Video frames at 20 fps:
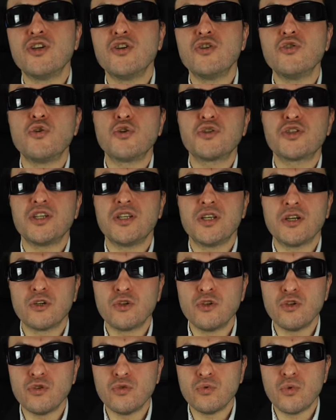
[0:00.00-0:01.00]
not in a
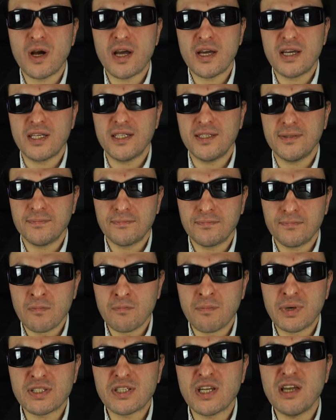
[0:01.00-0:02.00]
good way.
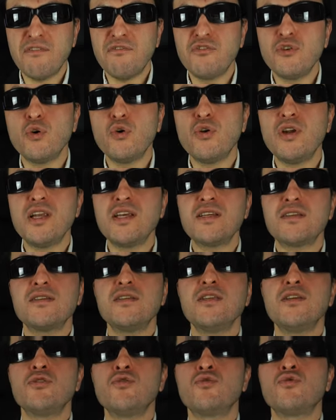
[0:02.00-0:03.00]
But if you're
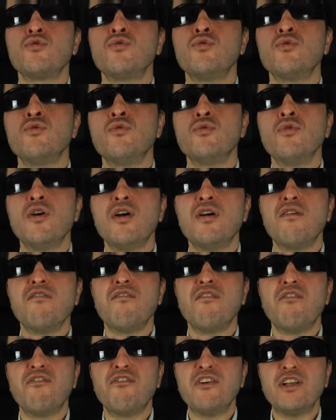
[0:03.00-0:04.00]
listening to
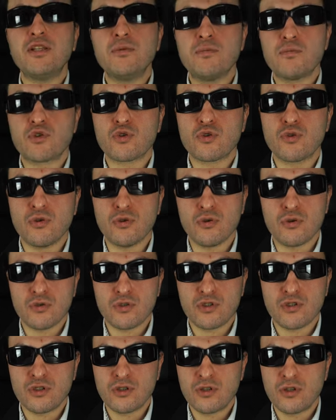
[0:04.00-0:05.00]
film
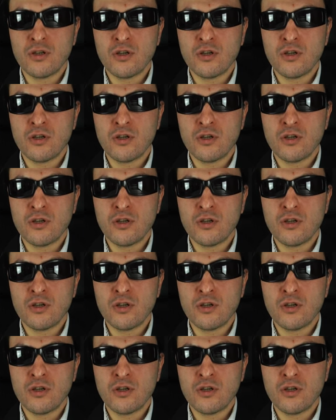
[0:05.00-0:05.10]
scores,